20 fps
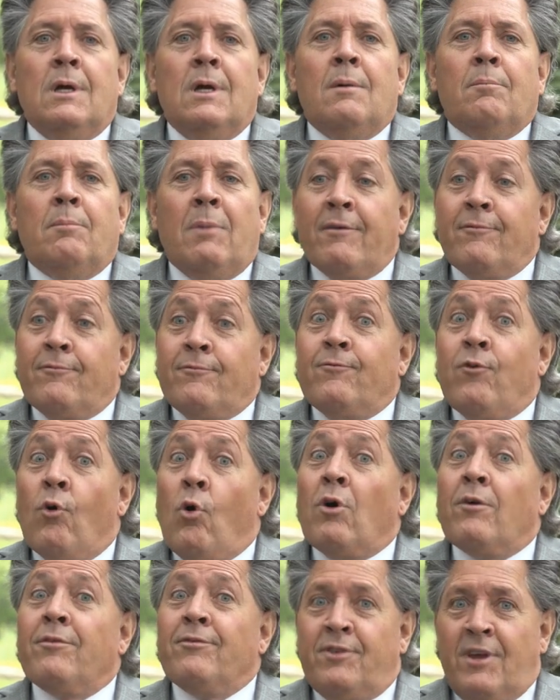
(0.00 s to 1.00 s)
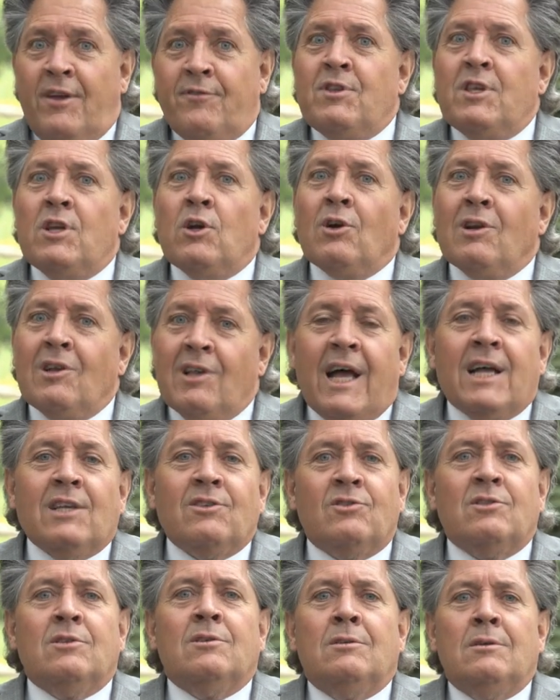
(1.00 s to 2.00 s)
But for 50 or
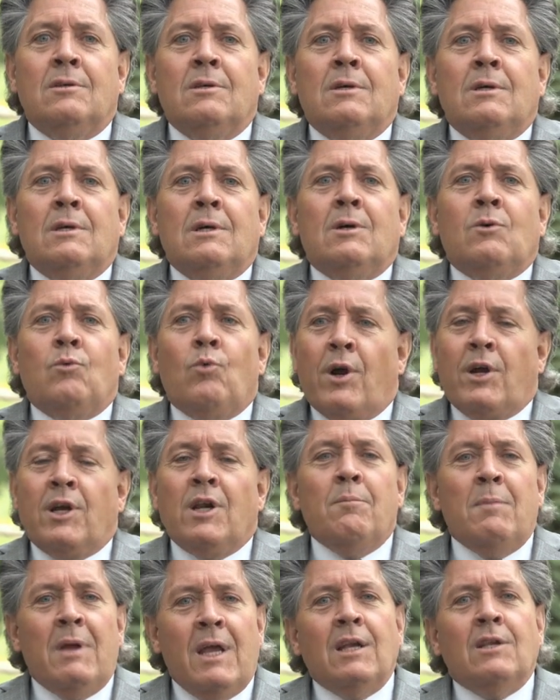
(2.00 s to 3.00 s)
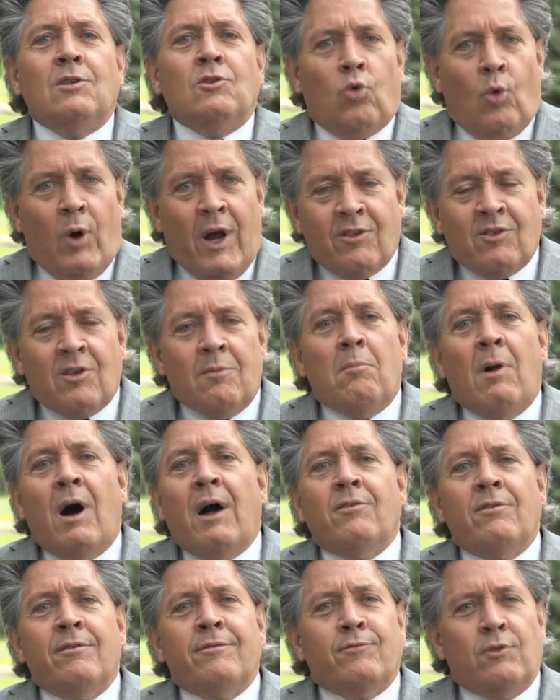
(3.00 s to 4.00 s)
less, we're going to meet twice a
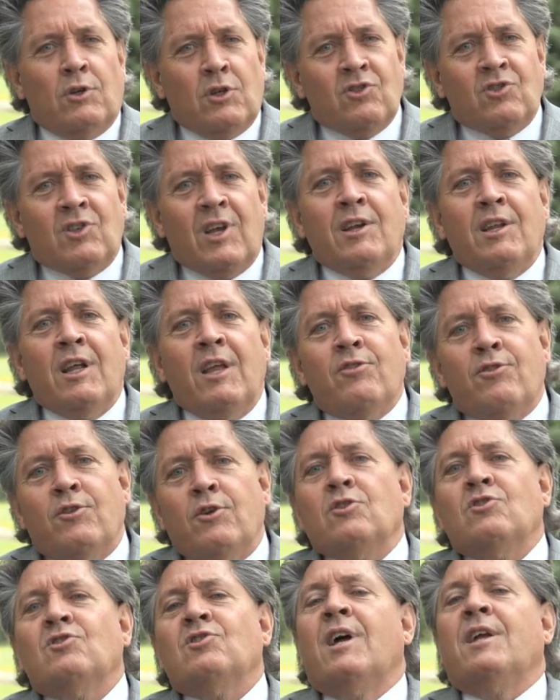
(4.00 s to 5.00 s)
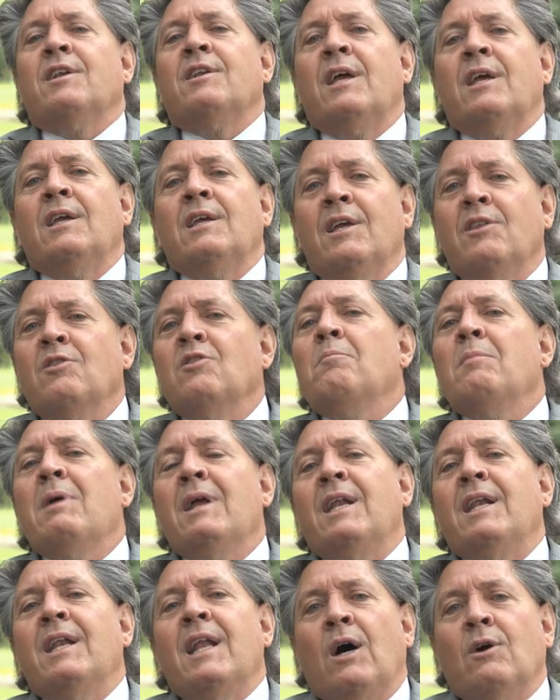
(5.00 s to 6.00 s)
month, first Sunday and third Sunday, in the
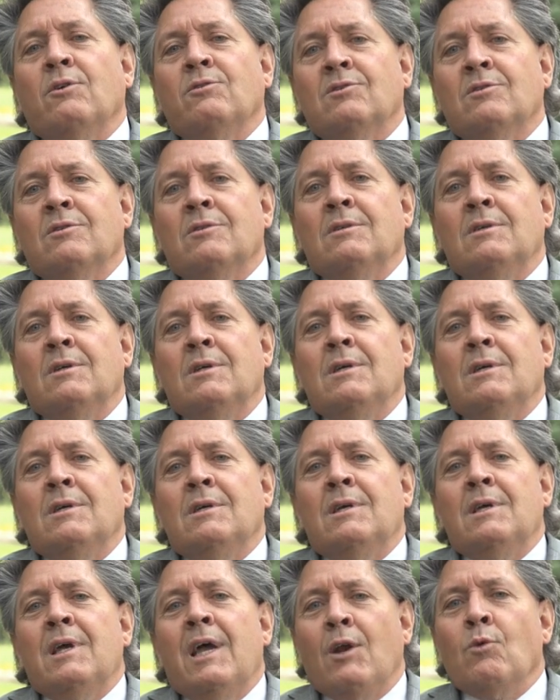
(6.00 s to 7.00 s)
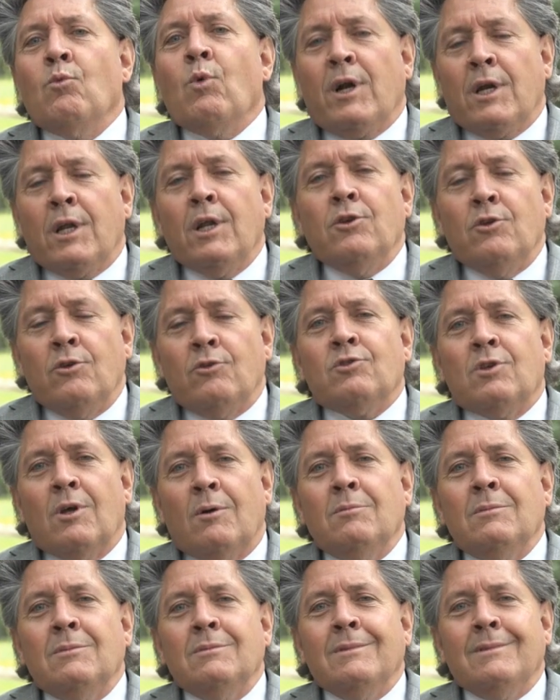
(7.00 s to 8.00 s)
meeting house, and we're going to do
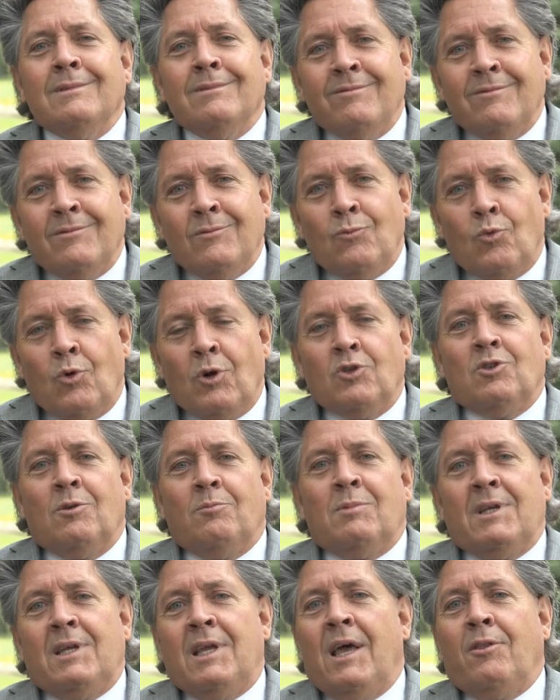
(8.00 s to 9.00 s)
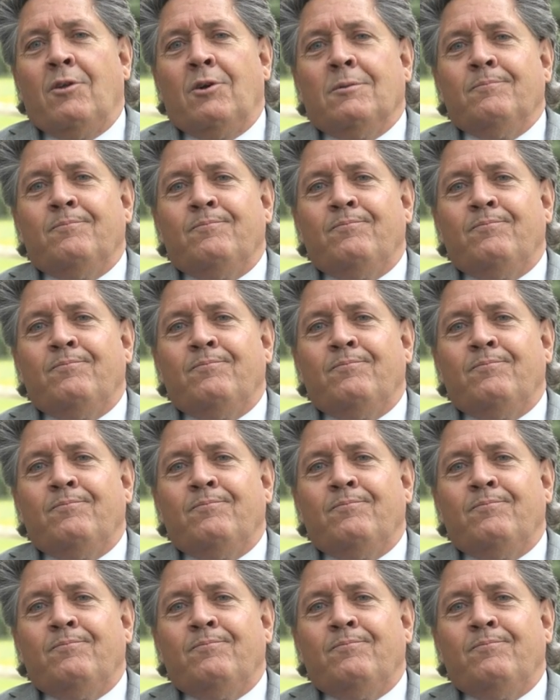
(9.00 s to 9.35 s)
some worship together.